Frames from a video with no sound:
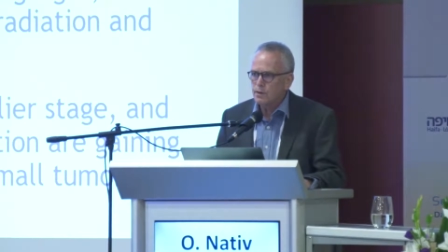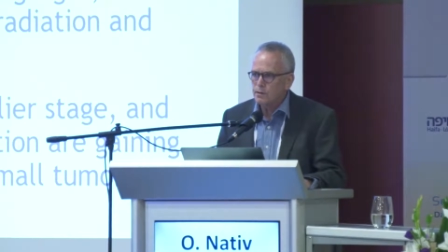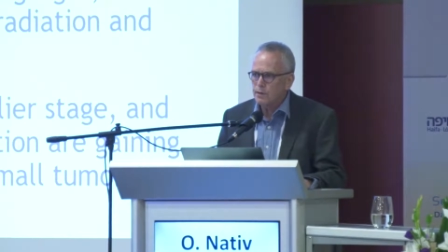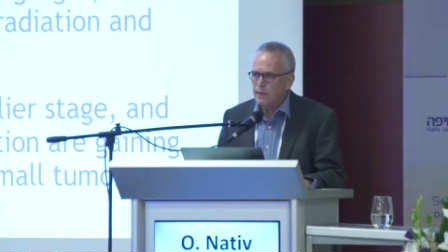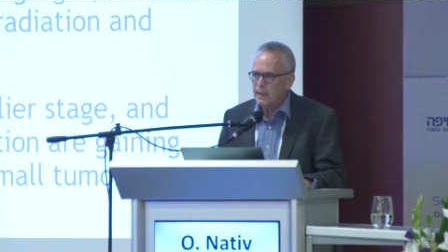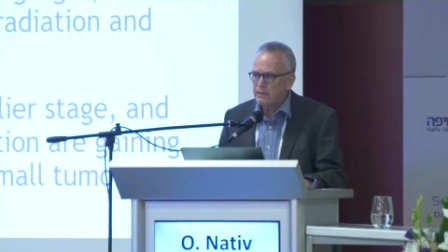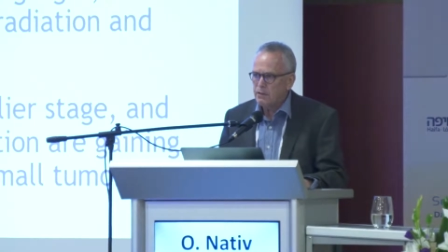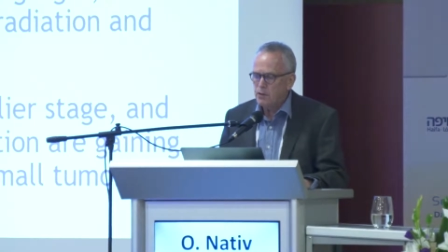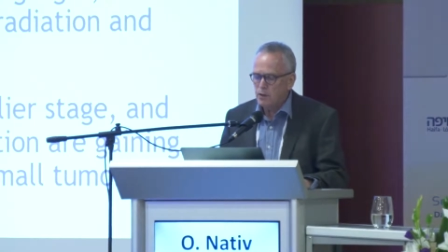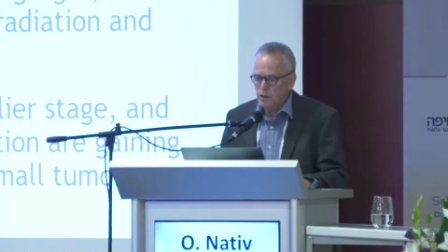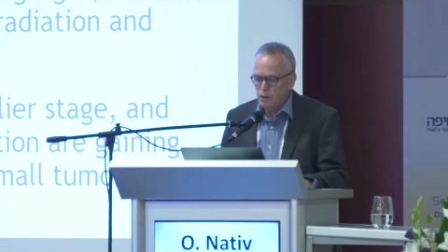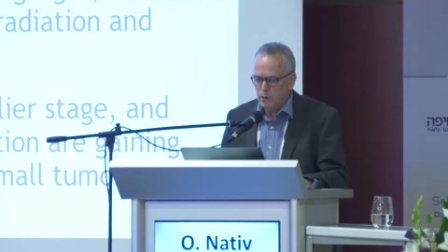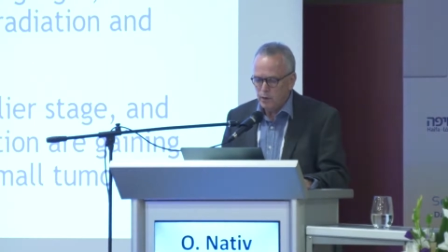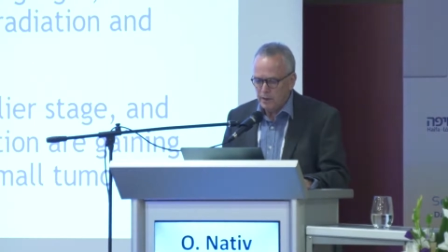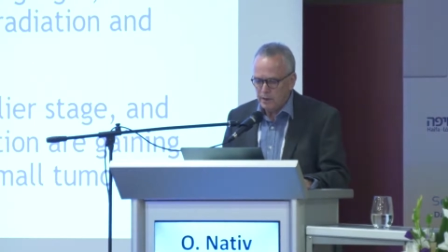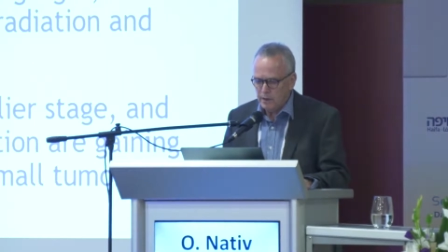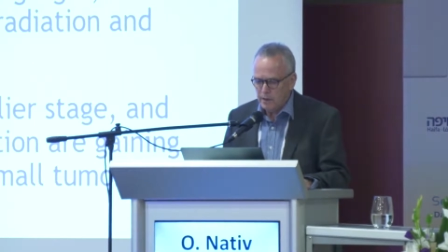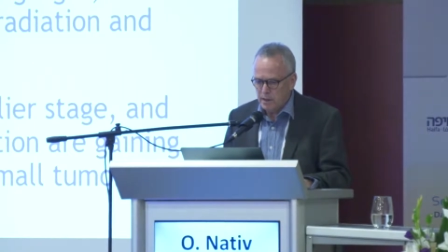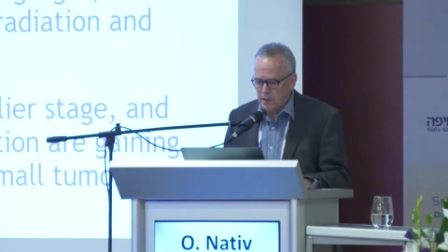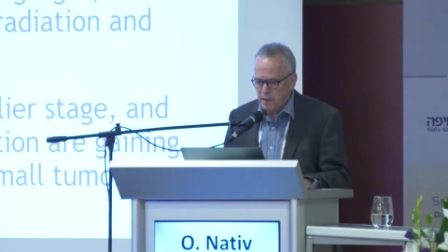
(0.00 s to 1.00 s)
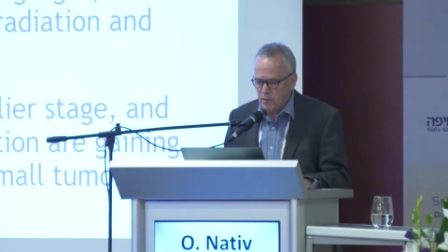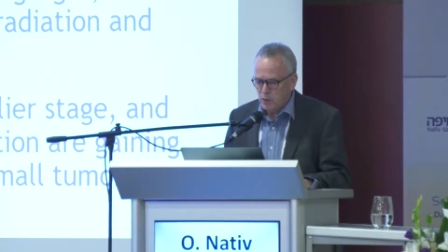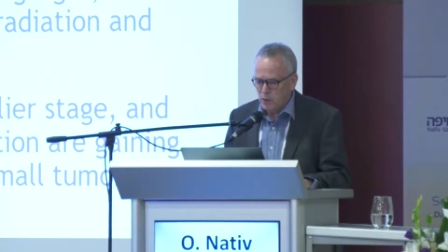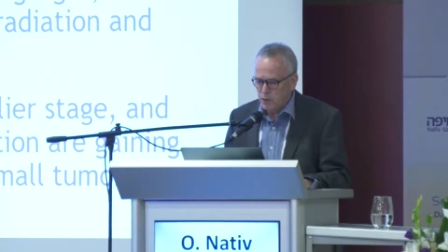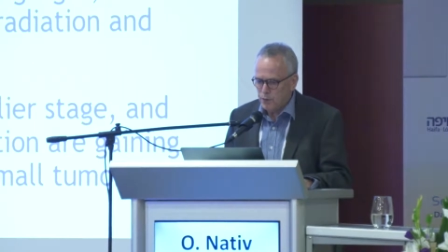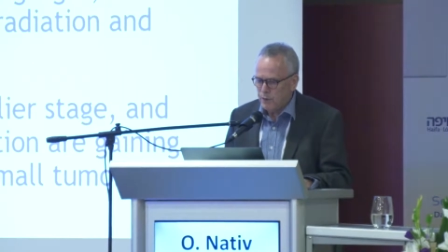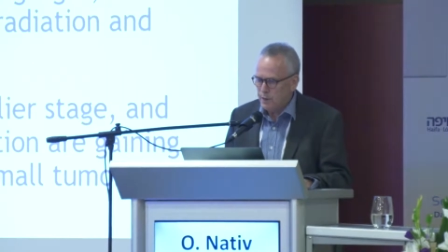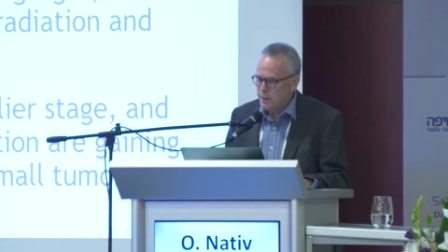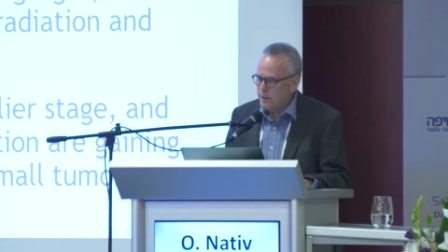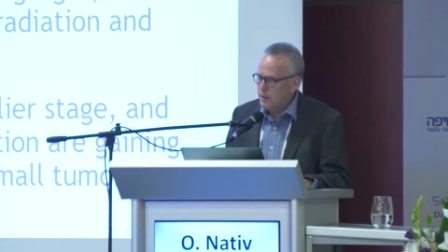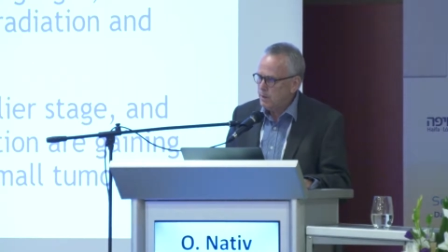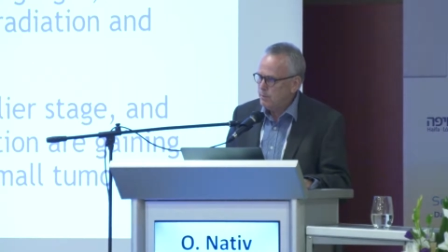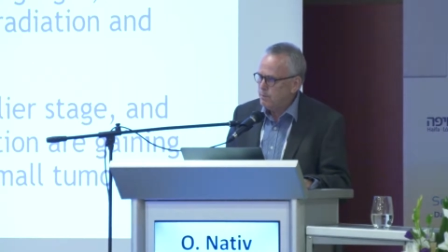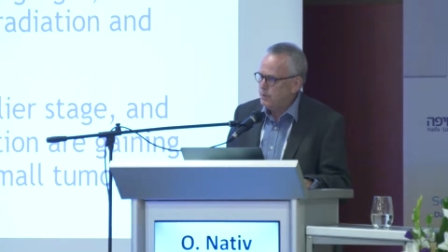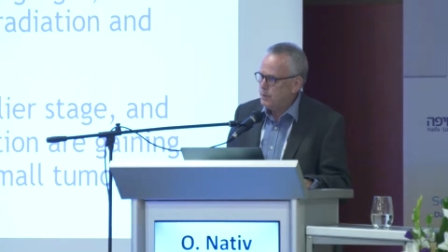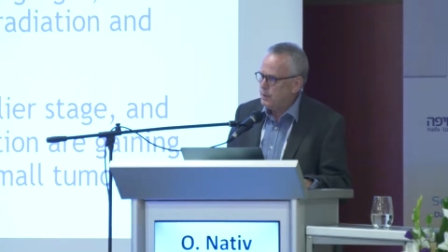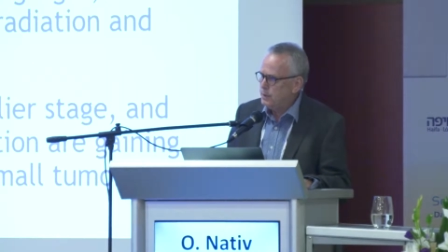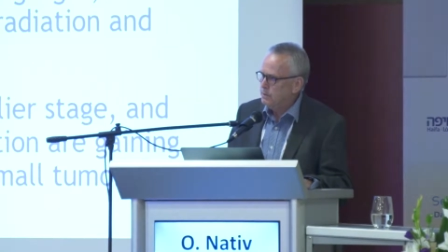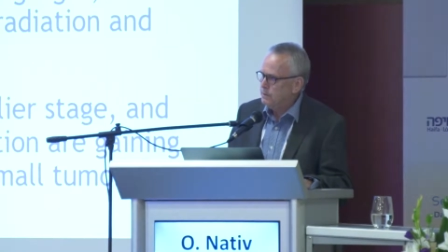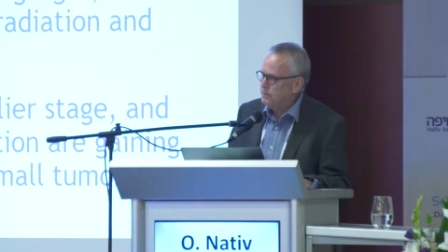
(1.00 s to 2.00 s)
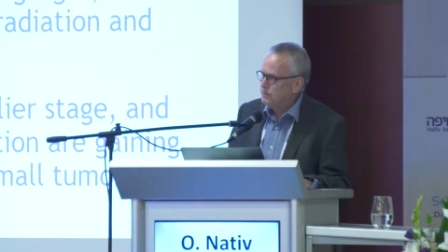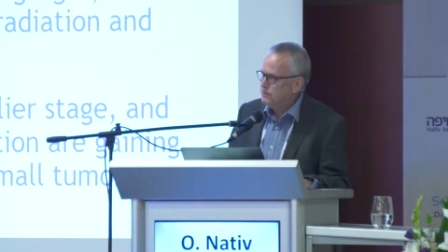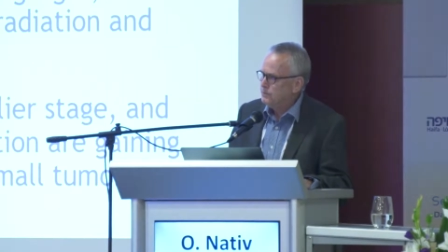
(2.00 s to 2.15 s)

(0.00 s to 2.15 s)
radio and chemotherapy.